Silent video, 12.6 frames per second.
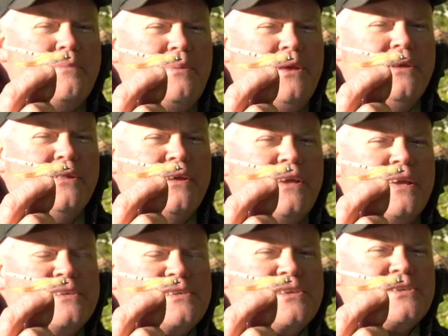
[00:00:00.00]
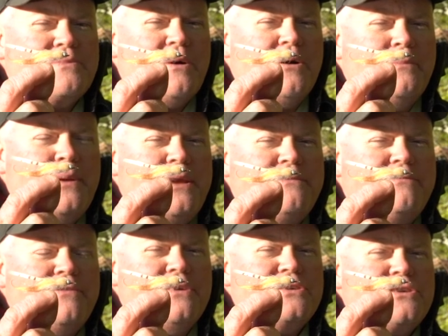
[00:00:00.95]
appealing as a small bait
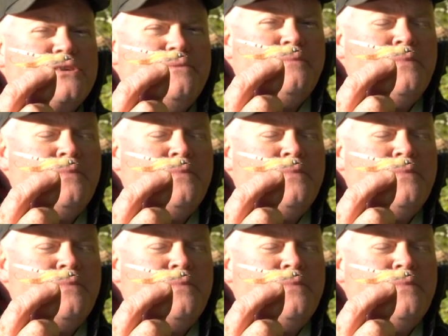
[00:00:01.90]
fish